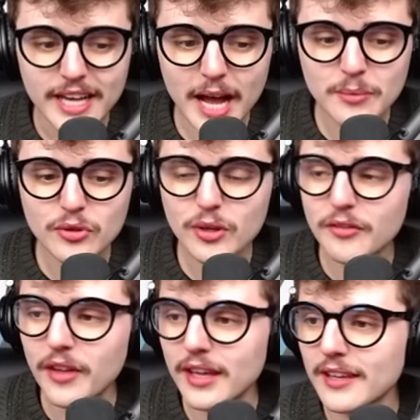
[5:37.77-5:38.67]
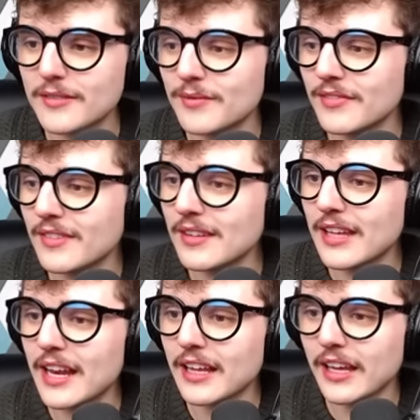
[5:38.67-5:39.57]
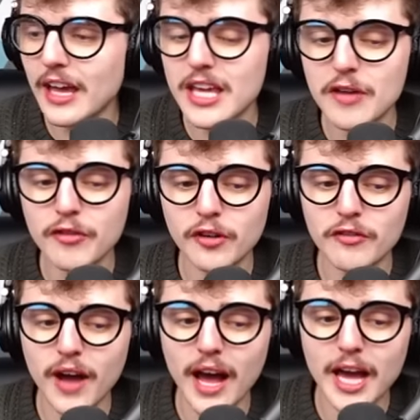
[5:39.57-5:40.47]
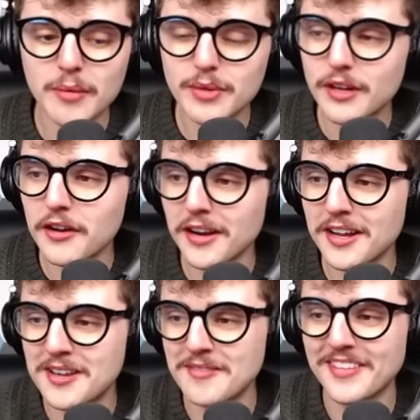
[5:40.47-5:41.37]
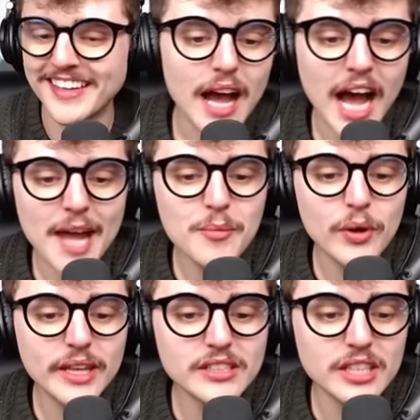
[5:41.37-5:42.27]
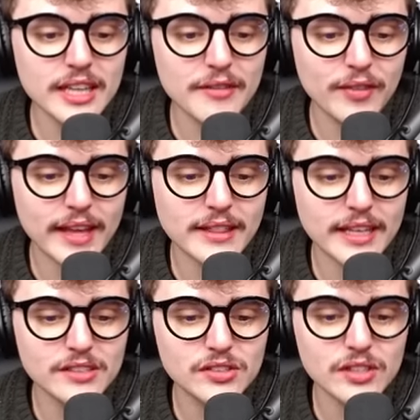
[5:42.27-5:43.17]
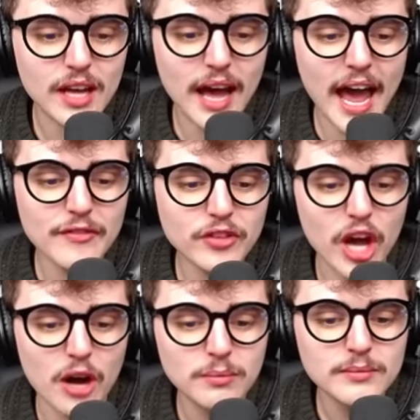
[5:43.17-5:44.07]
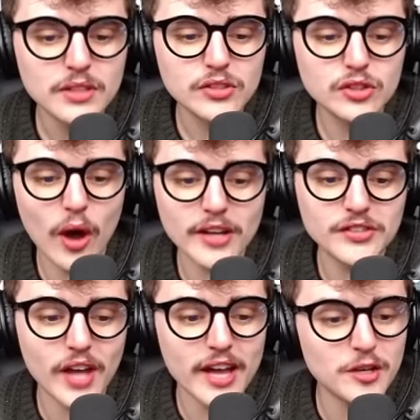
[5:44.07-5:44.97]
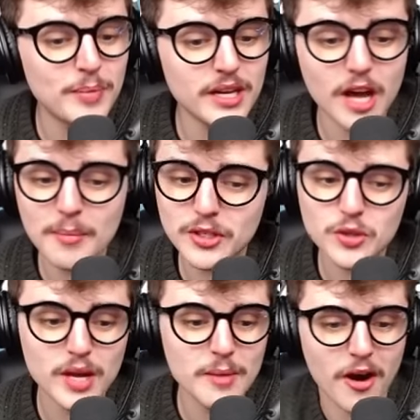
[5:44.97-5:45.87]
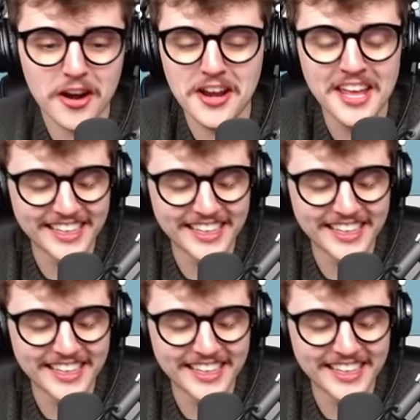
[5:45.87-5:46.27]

Now I'm sort of like getting like a giver vibe, you know what I mean? I'm willing to live like this. I have to go. So I decided to become a dream artist.